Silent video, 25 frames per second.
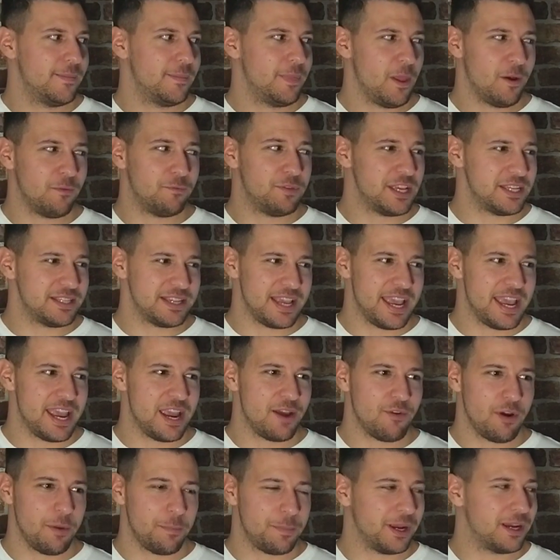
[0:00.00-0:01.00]
of this
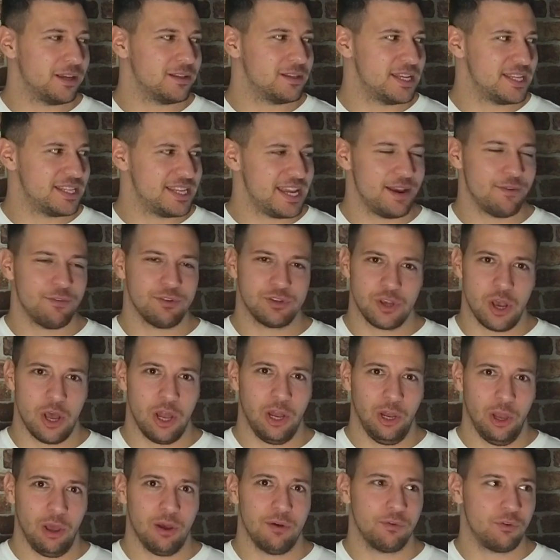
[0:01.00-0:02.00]
era, because this era's got
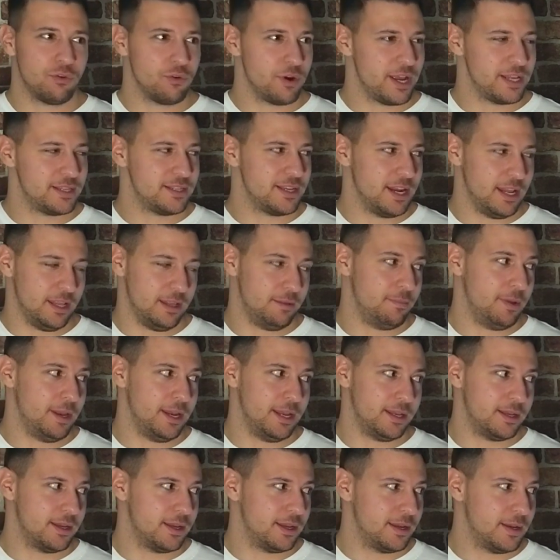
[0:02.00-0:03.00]
a lot of greats in at the
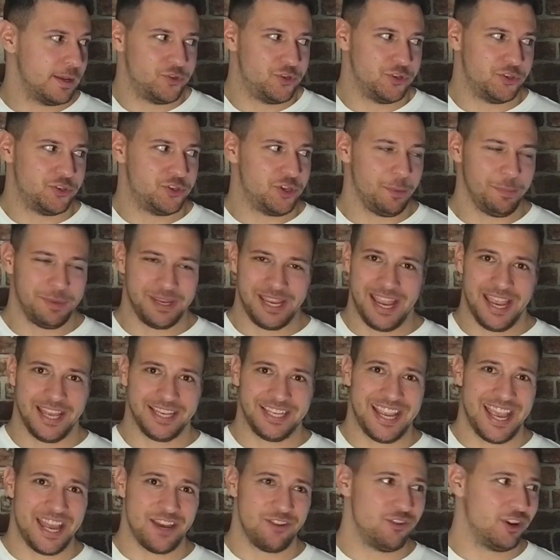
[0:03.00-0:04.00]
minute. Just top of your head,
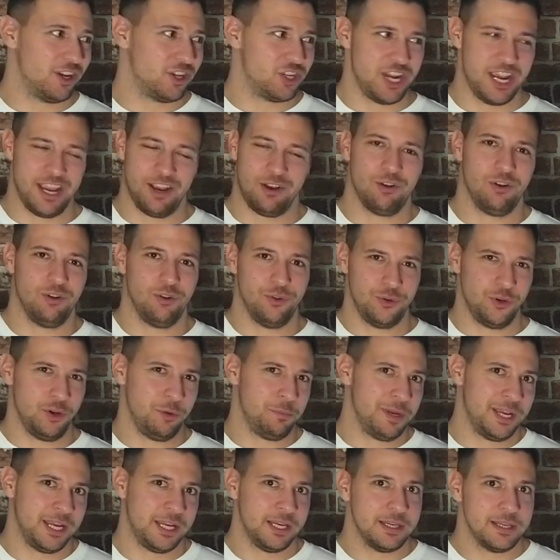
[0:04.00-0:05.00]
Kendrick, J. Cole, do you know
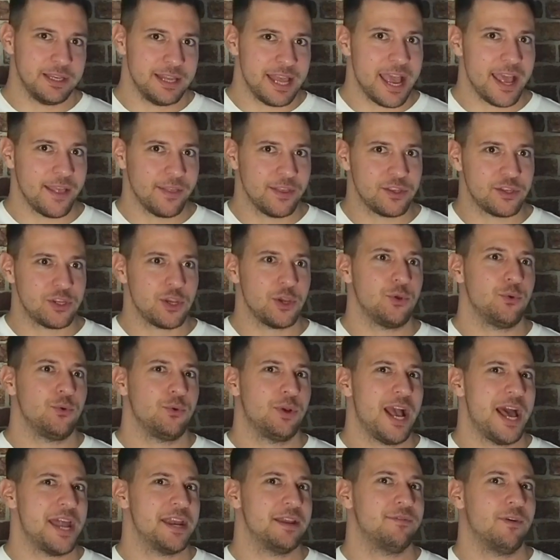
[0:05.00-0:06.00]
what I mean? They're the two
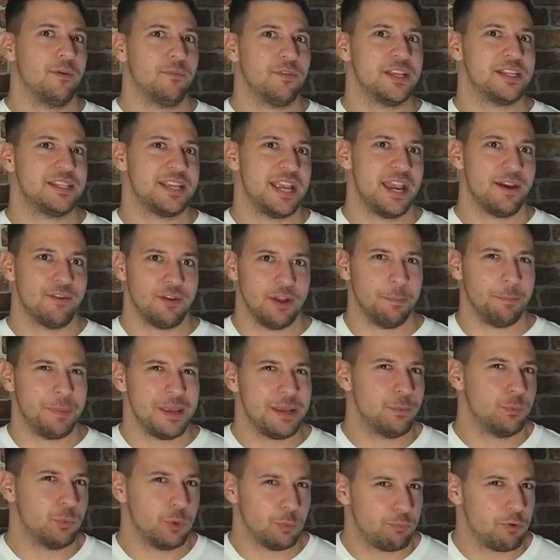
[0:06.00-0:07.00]
kind of this era that
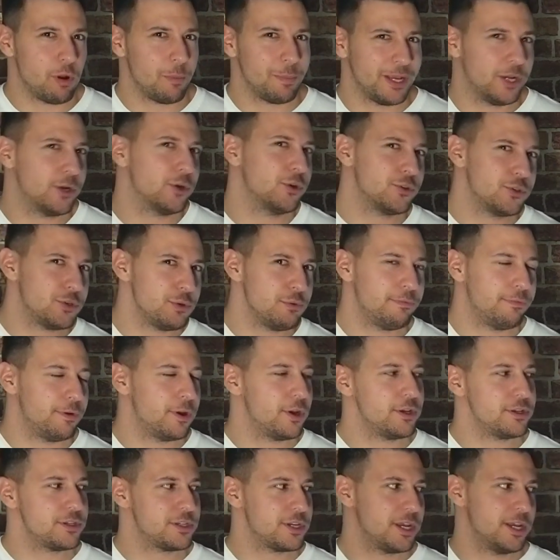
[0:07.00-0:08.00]
people would probably go to
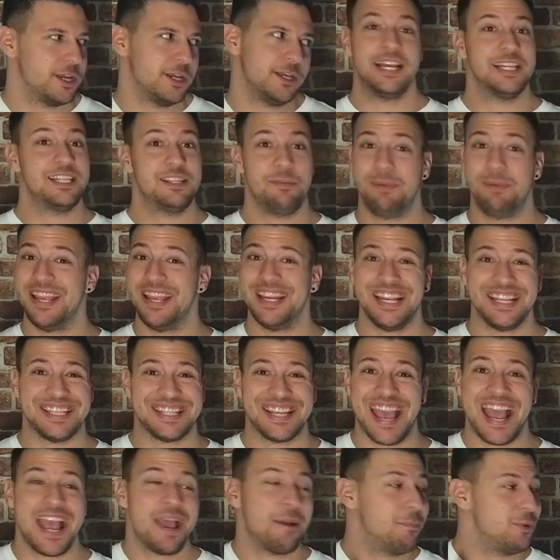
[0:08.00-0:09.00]
first. To in this
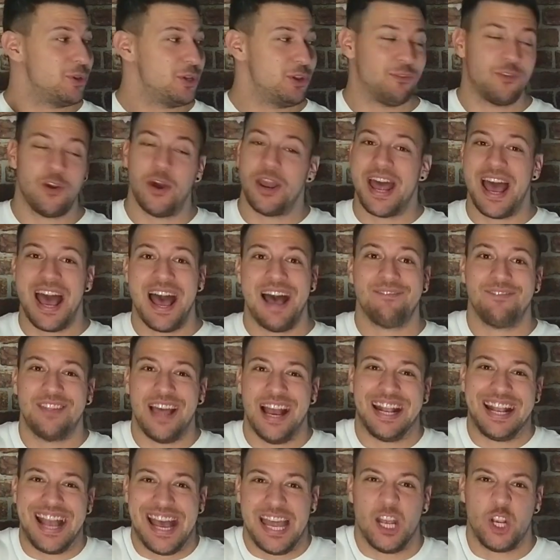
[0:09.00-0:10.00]
game, you've got to have
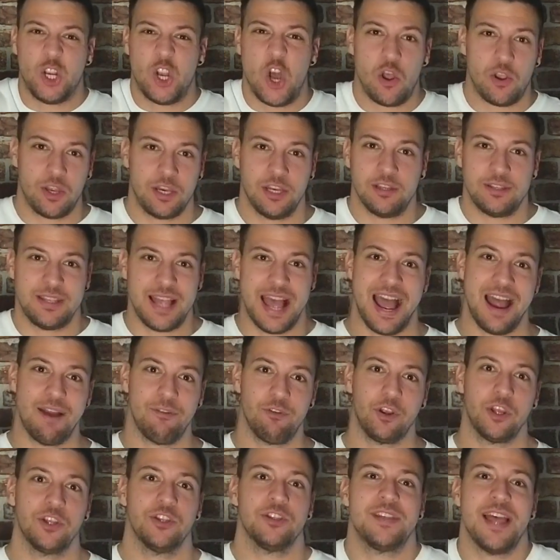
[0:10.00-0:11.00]
that kind of cockiness, that
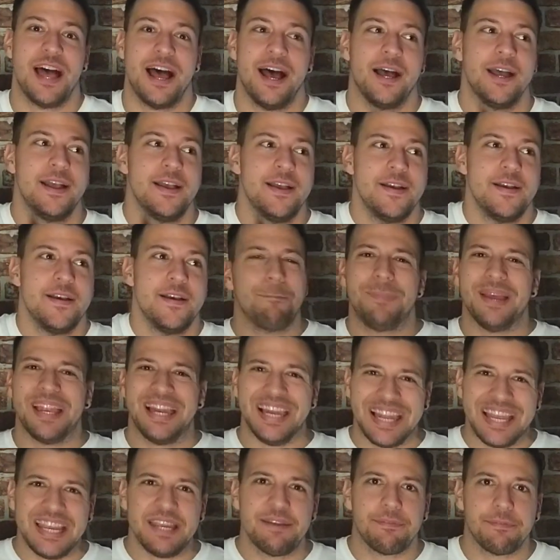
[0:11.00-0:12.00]
arrogance, that
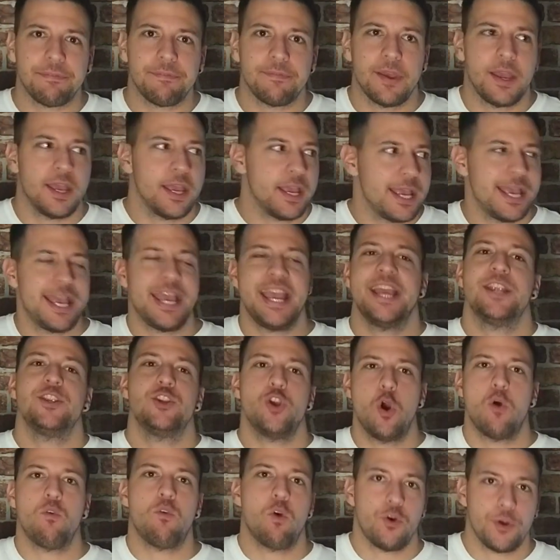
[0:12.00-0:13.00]
belief in
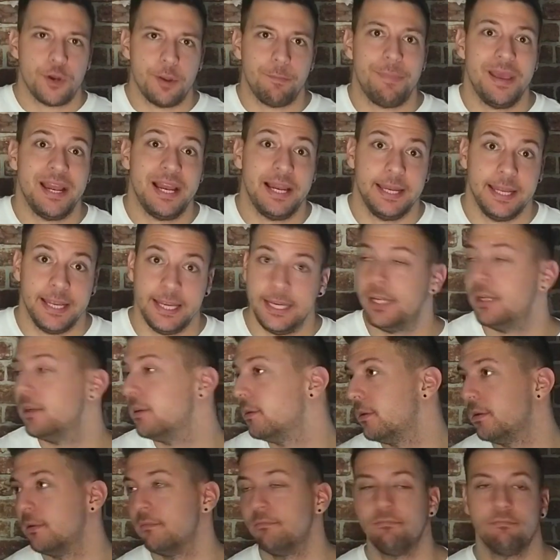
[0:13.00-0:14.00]
your own ability.
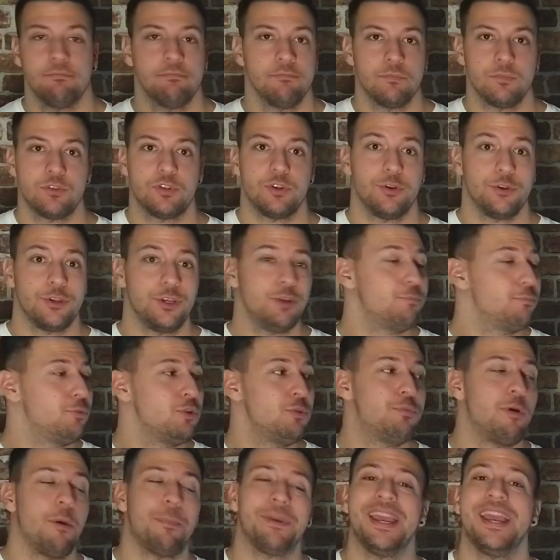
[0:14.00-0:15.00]
So you
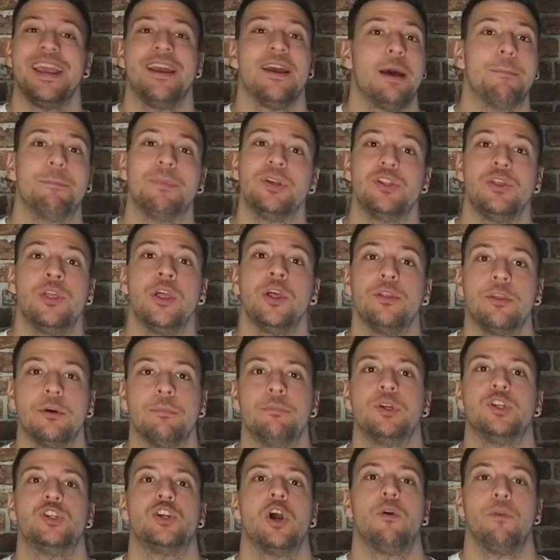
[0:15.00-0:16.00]
probably hear the
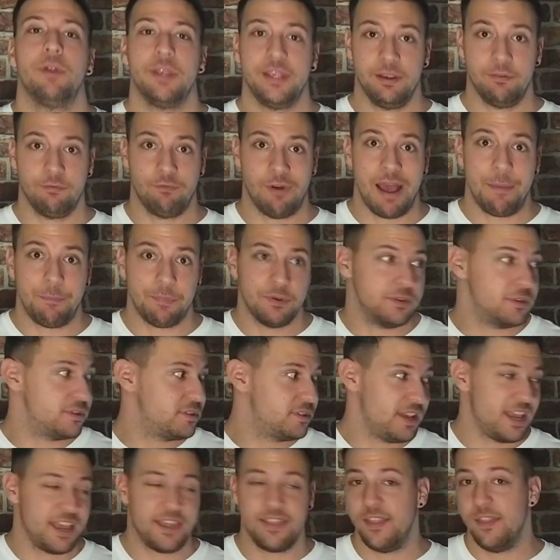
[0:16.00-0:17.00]
majority of rappers
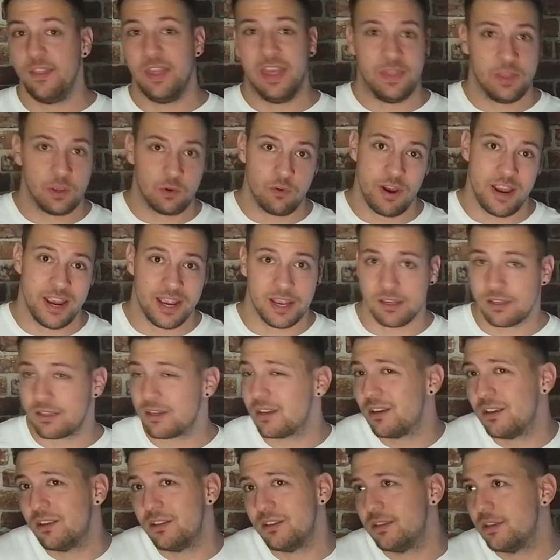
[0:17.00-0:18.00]
say that they're the greatest
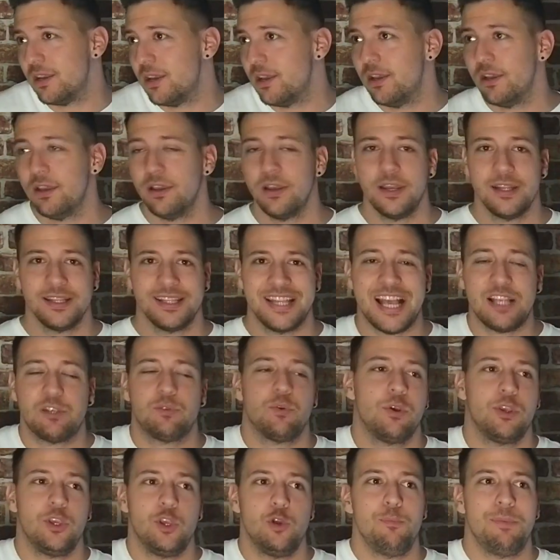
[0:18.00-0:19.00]
because that's
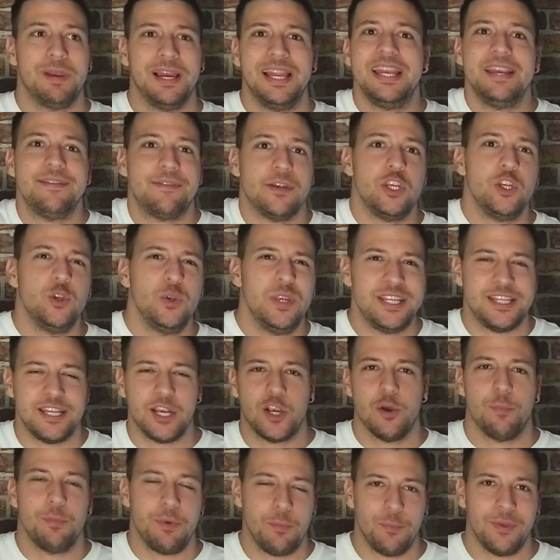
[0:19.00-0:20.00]
what you believe and you need to
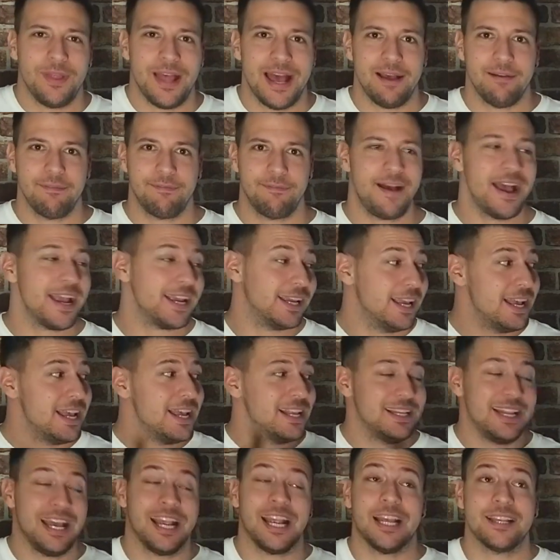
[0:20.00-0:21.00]
come in with that fight.
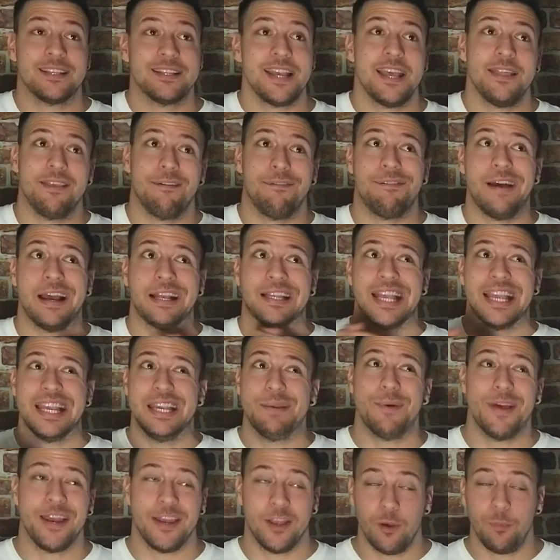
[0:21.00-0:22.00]
Like I say, the fact that he
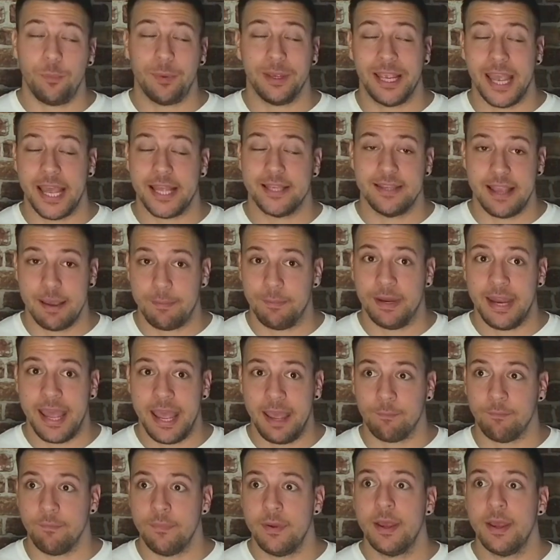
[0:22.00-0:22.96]
went up against Eminem